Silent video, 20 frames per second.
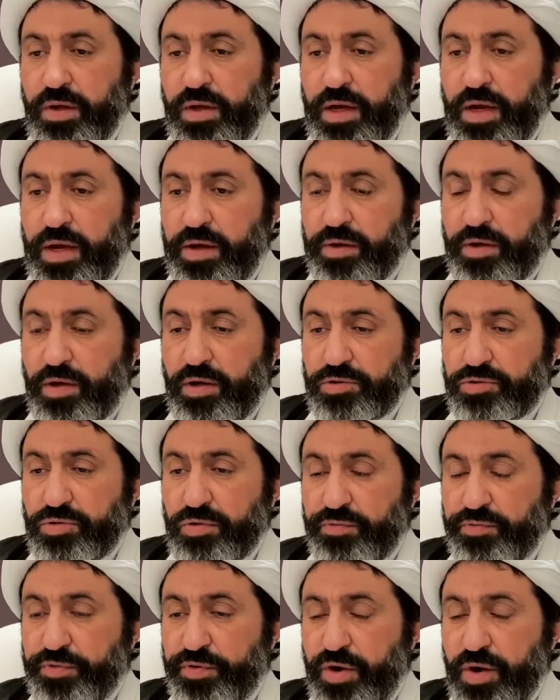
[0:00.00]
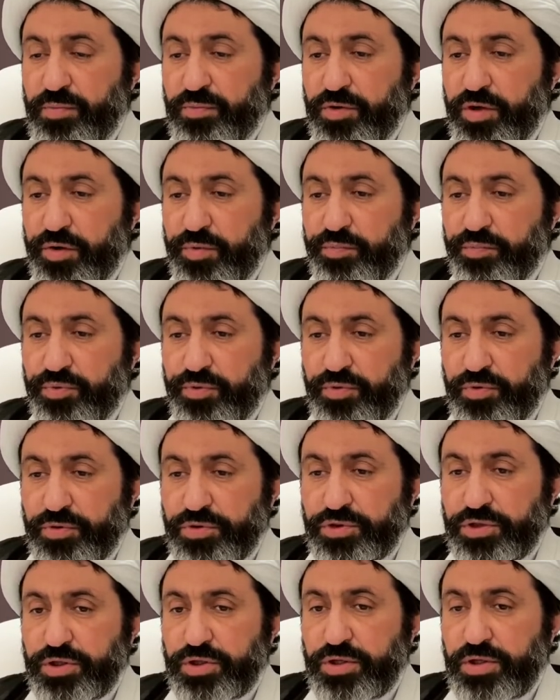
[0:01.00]
and also from their
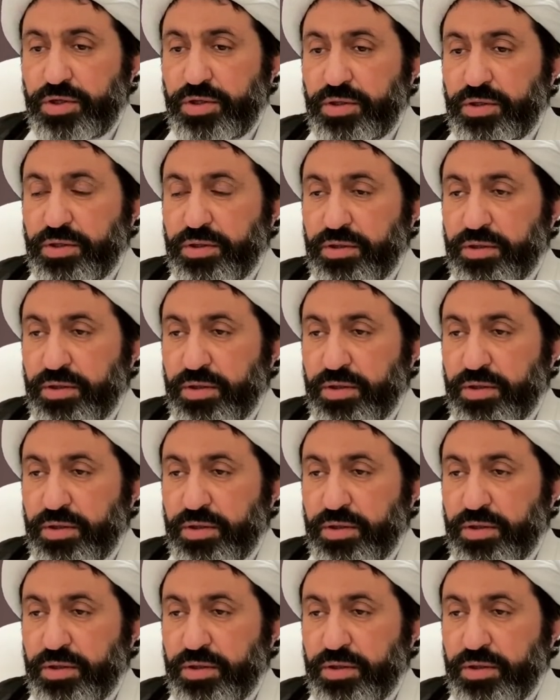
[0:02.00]
progeny